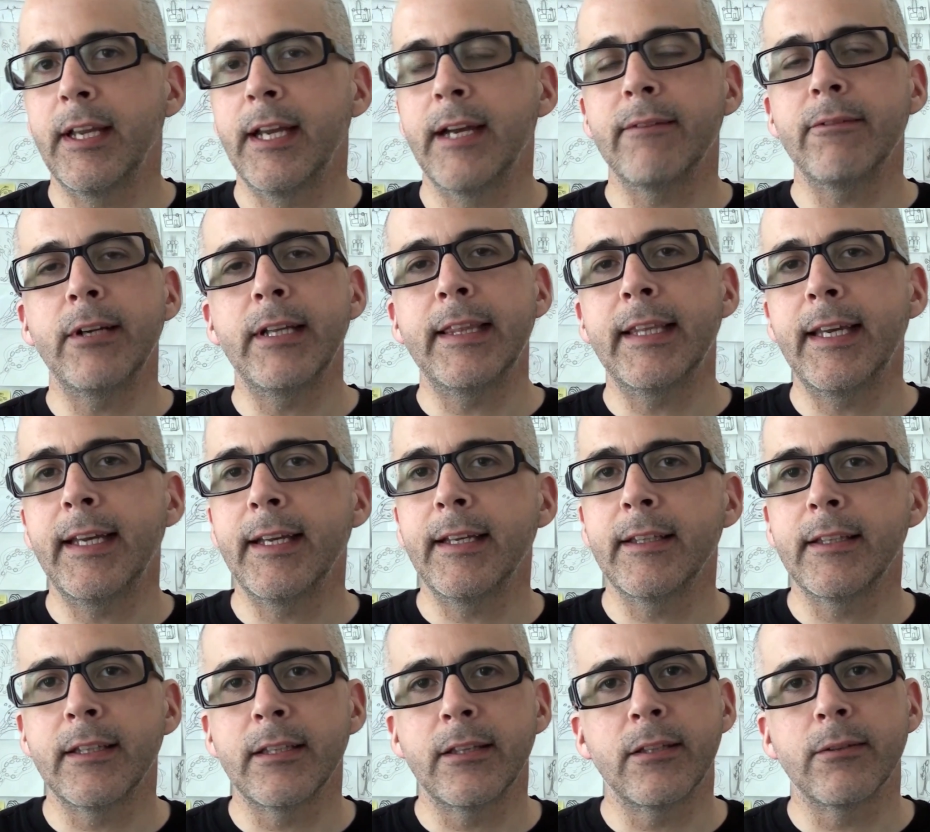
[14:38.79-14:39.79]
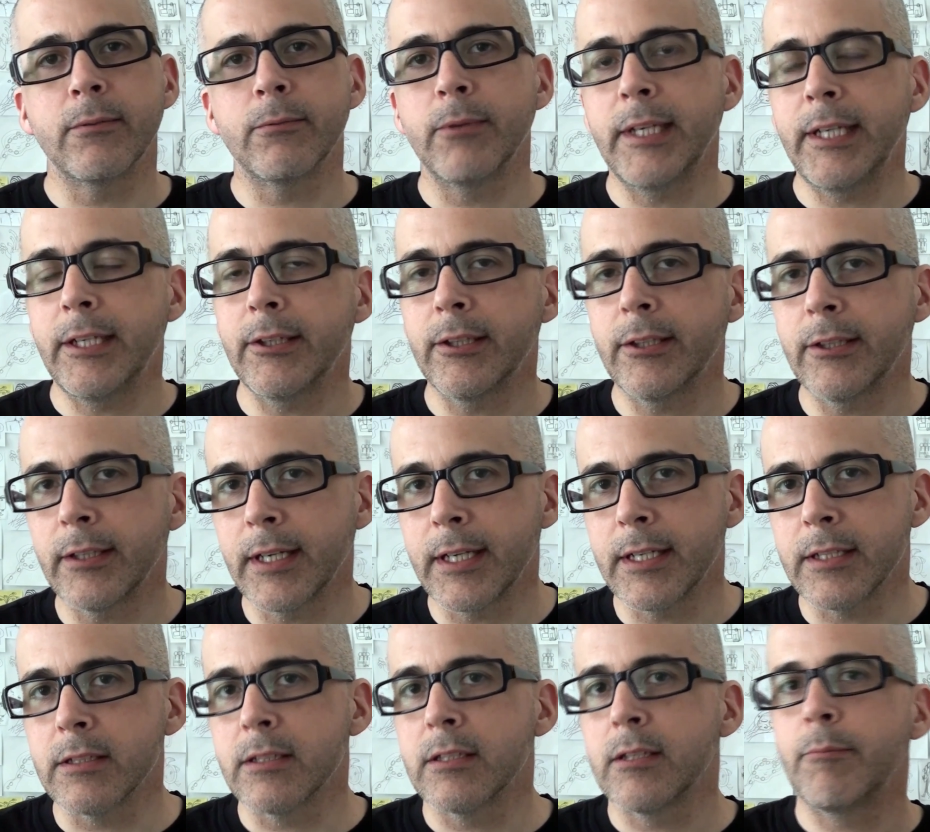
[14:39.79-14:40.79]
everything that the reader
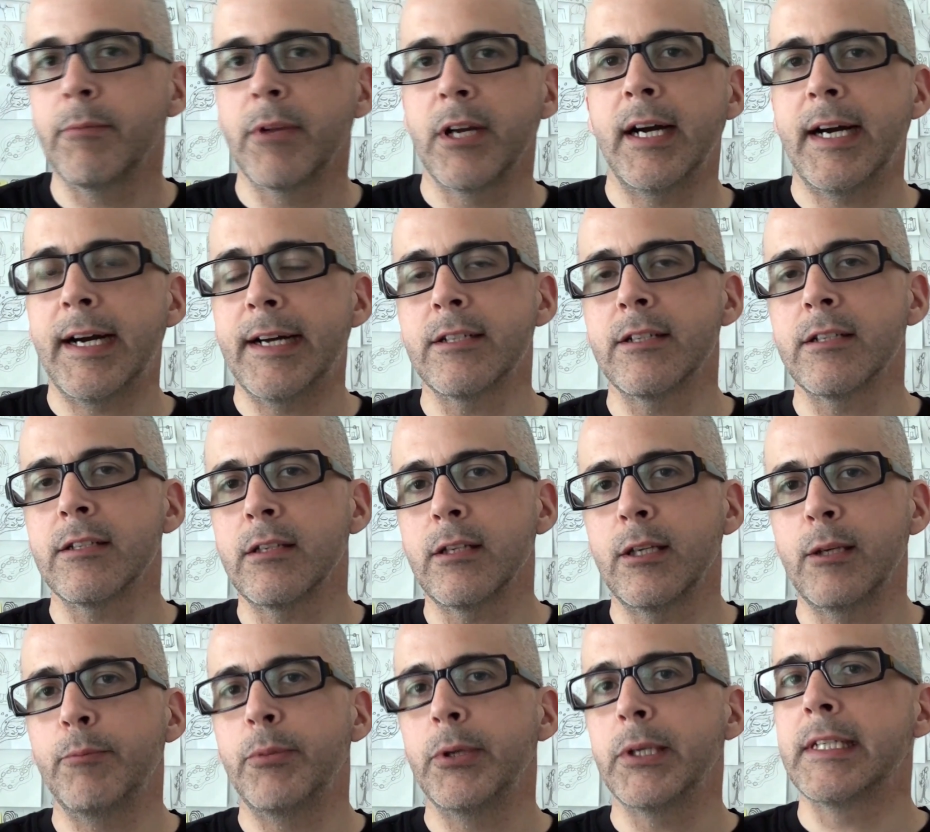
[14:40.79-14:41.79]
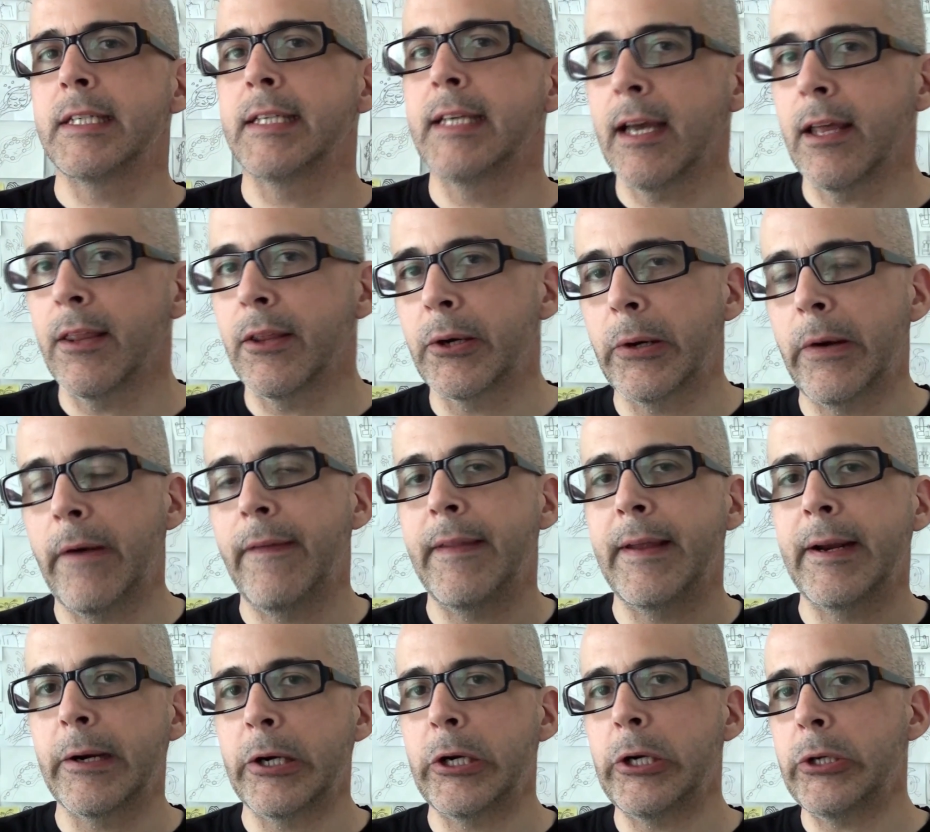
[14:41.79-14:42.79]
can subconsciously put together on
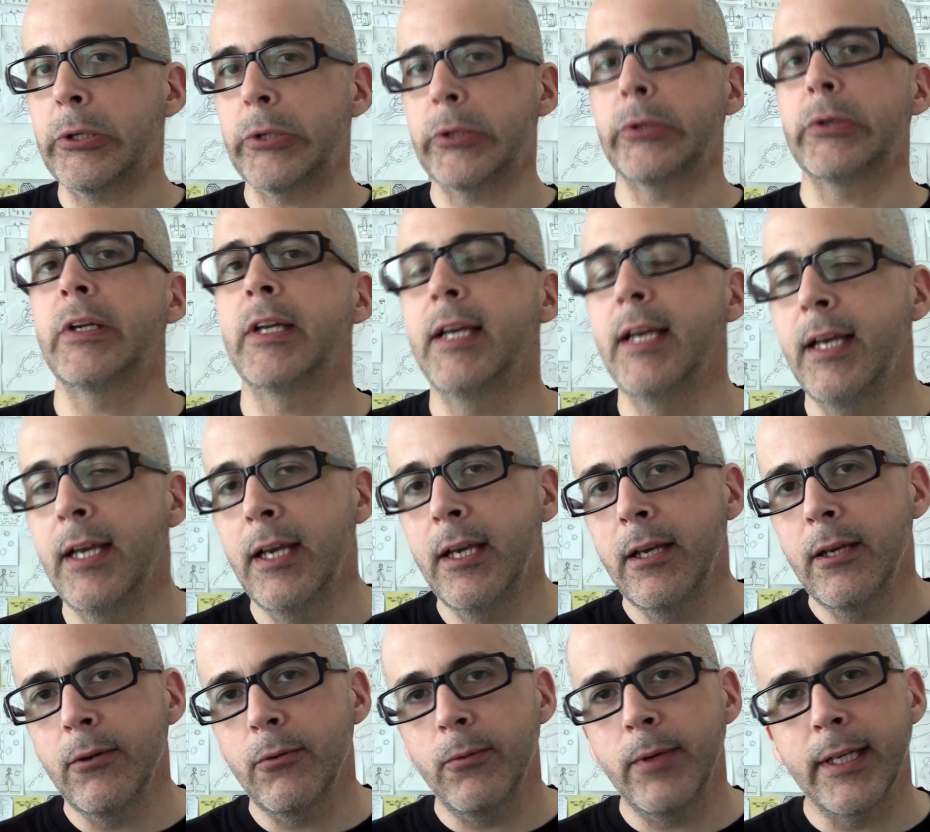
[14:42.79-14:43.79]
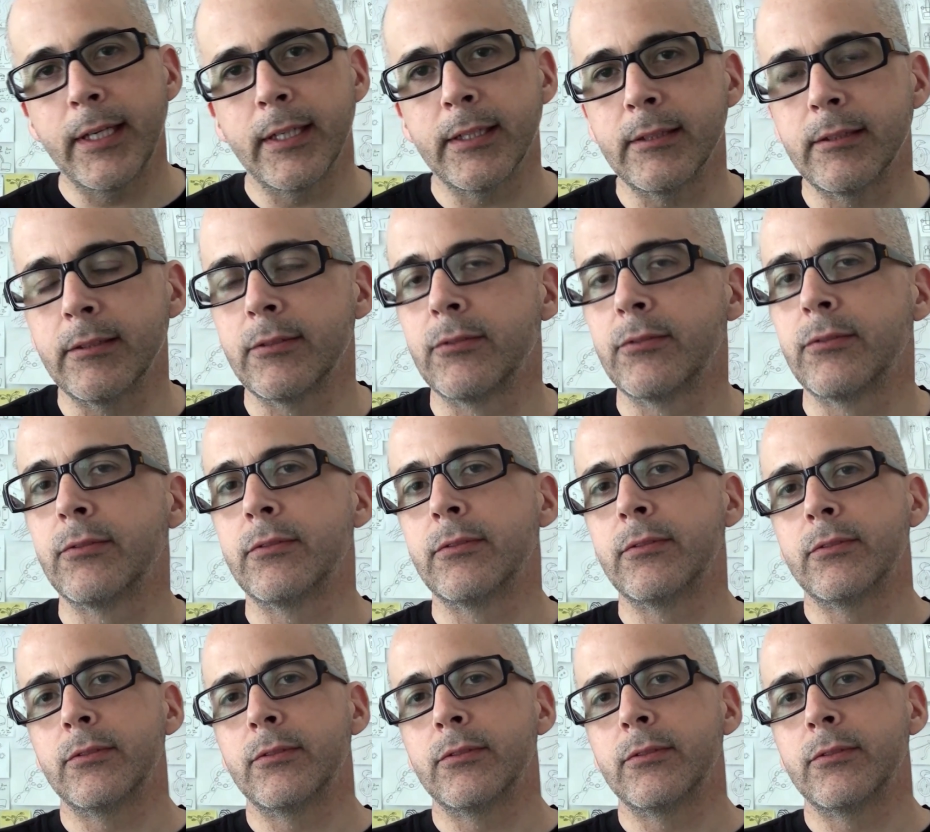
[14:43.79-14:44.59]
their own, we can